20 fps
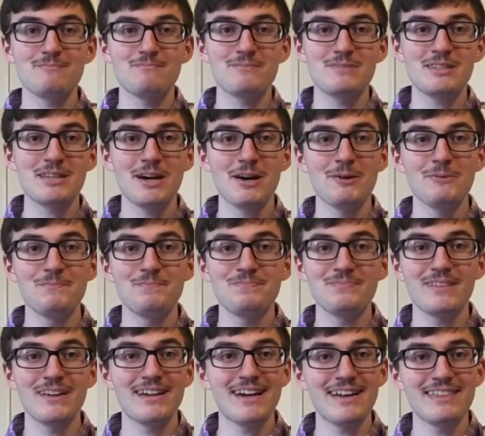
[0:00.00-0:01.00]
So
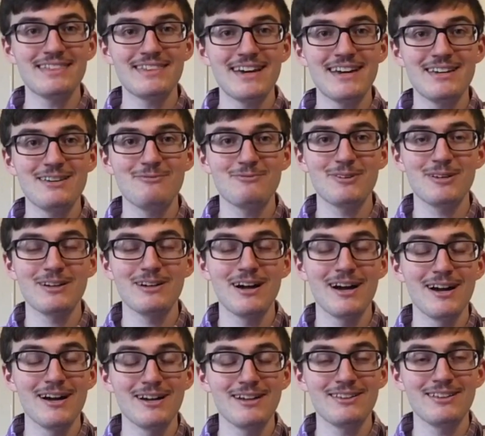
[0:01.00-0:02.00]
again, thank you
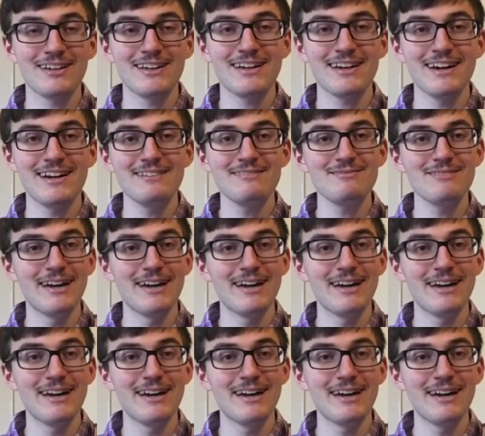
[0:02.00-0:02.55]
for clicking in